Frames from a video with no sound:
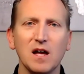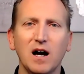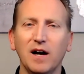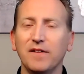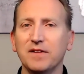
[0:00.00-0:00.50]

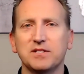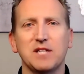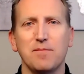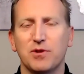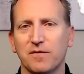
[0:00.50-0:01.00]
And then the
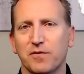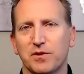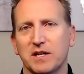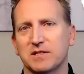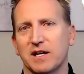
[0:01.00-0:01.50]
same thing for
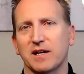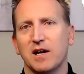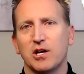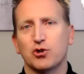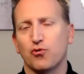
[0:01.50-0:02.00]
things like
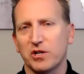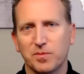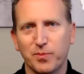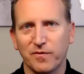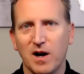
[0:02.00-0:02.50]

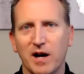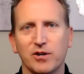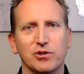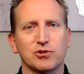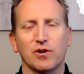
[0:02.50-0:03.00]
trust
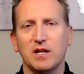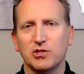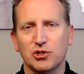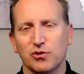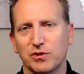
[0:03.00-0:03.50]
providers or
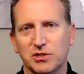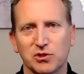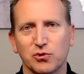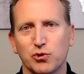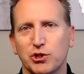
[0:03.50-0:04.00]
insurance
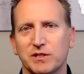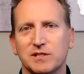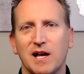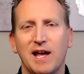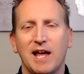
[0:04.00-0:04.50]

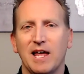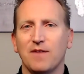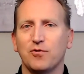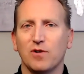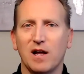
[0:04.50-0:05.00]
solutions.
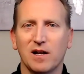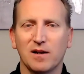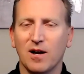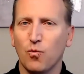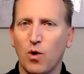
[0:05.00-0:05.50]
If you're at
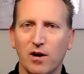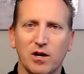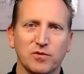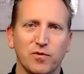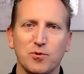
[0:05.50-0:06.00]
a
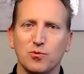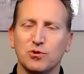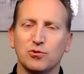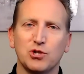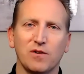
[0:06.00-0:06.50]
wirehouse firm,
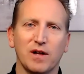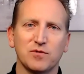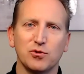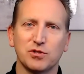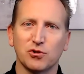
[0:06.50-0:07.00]
you generally have
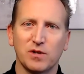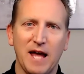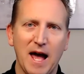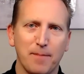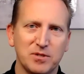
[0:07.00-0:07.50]
to use their
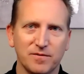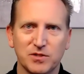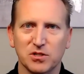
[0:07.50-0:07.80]
captive